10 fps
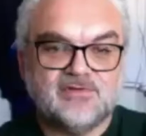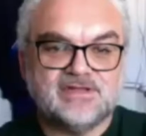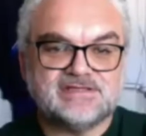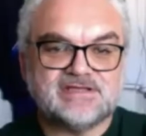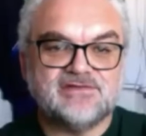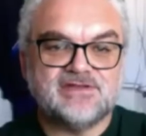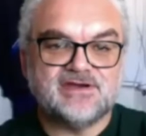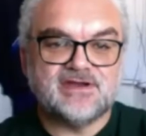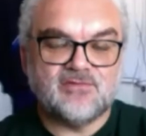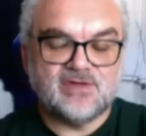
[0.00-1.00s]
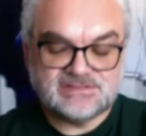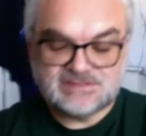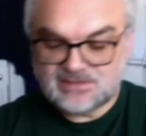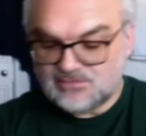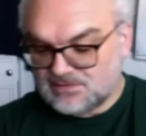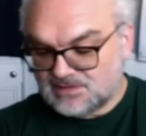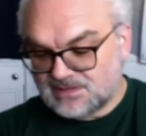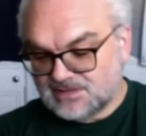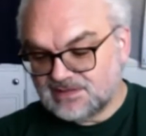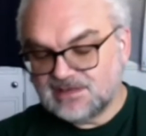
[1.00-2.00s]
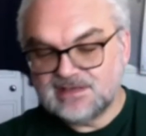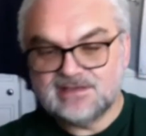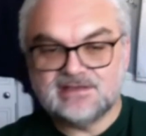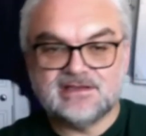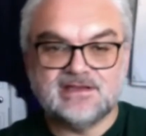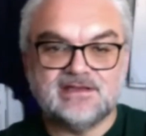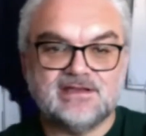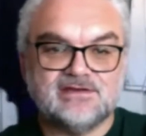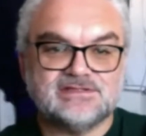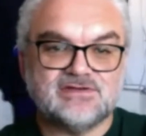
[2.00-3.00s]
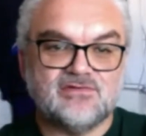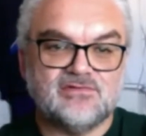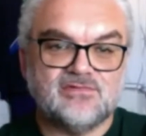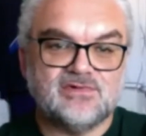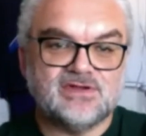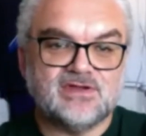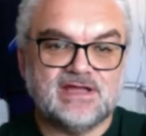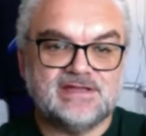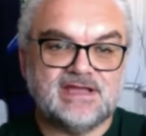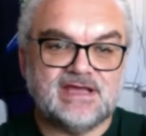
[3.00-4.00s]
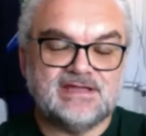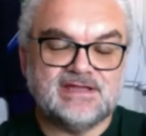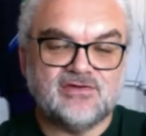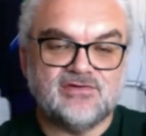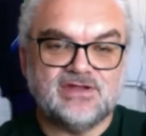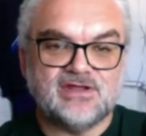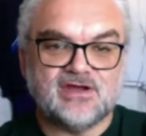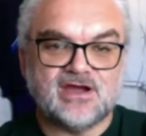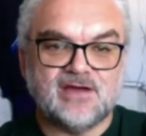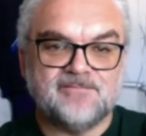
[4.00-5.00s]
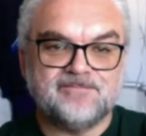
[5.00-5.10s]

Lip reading: that's out there that wants to go on and so we're to andycooney.com.